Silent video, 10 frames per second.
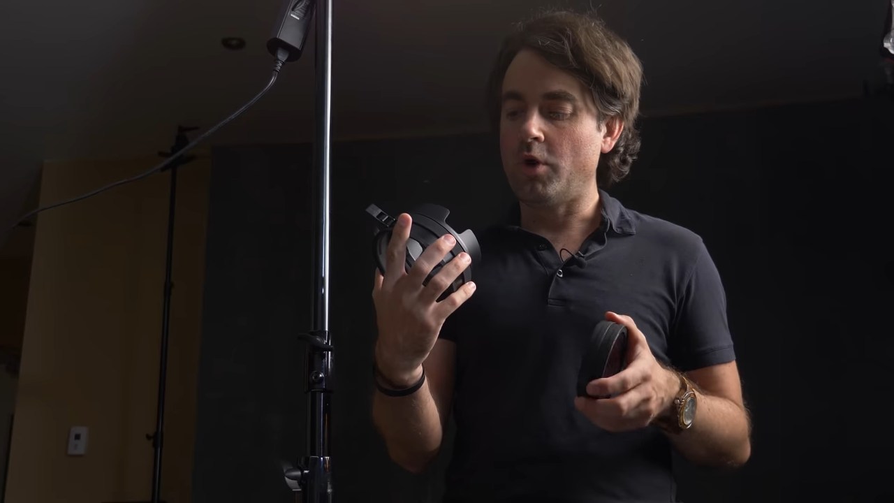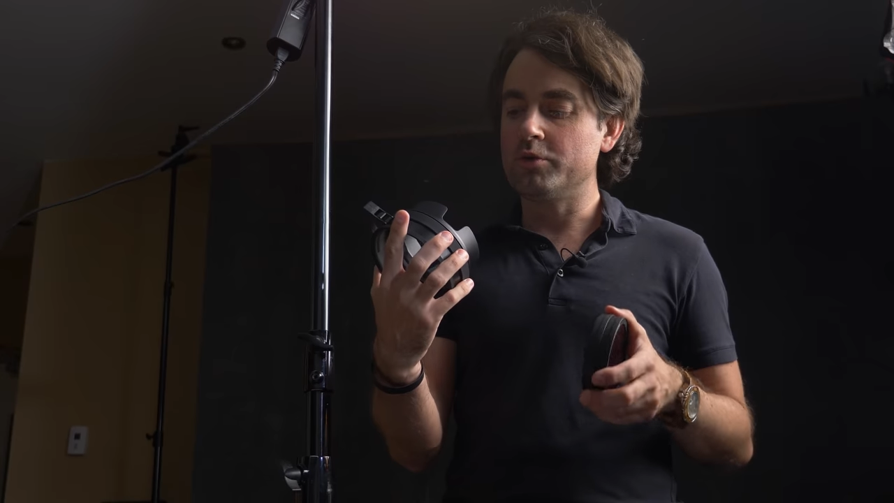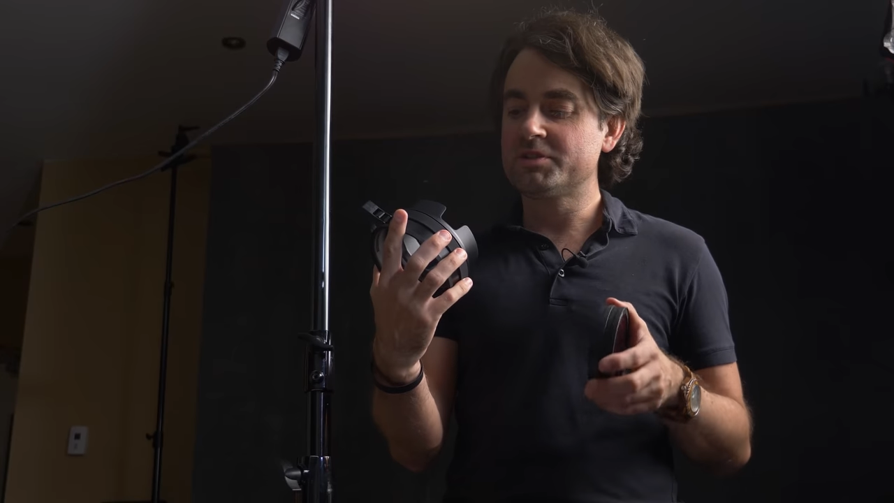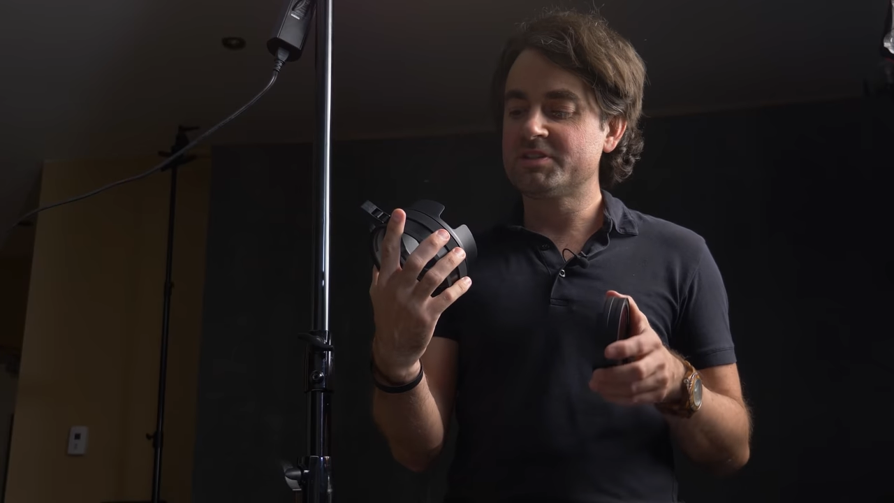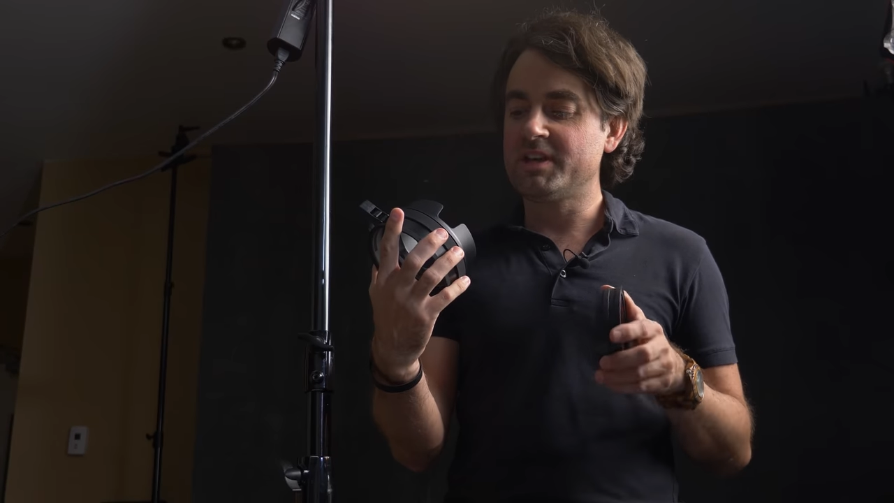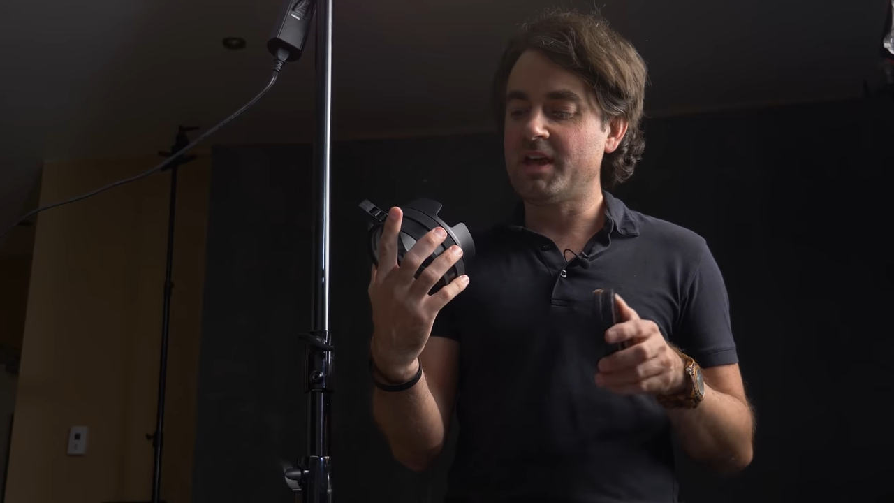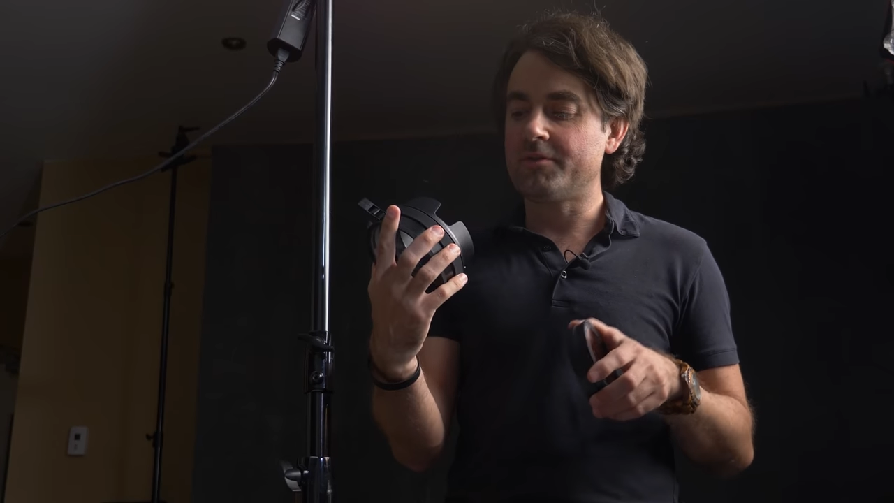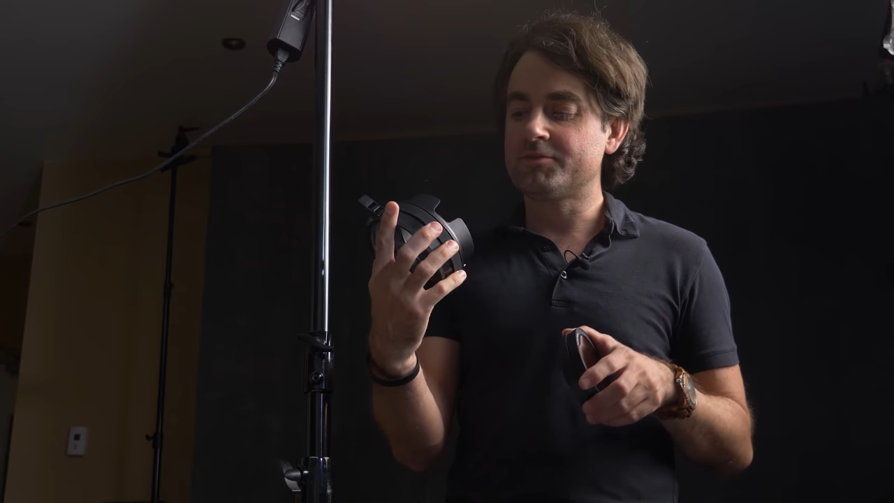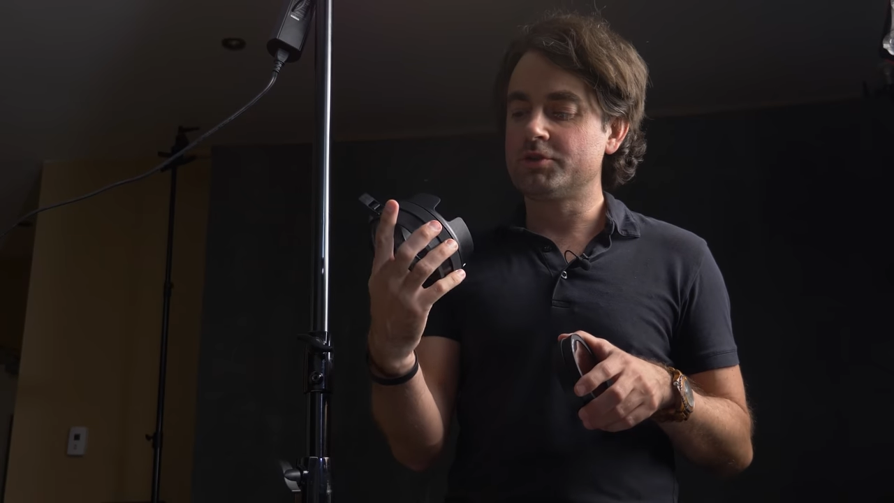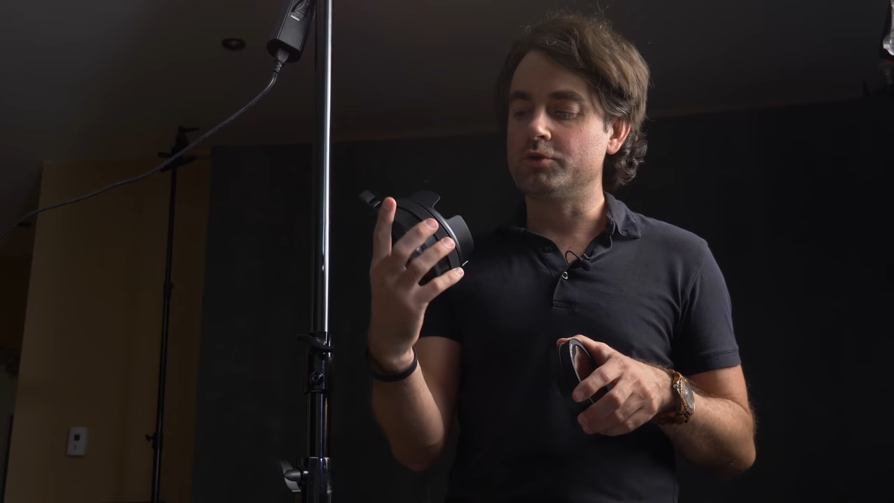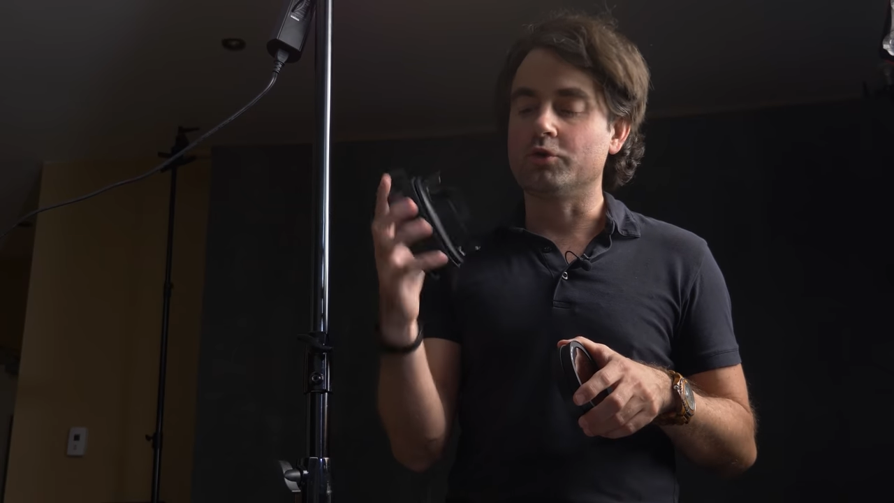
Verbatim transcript: O C F two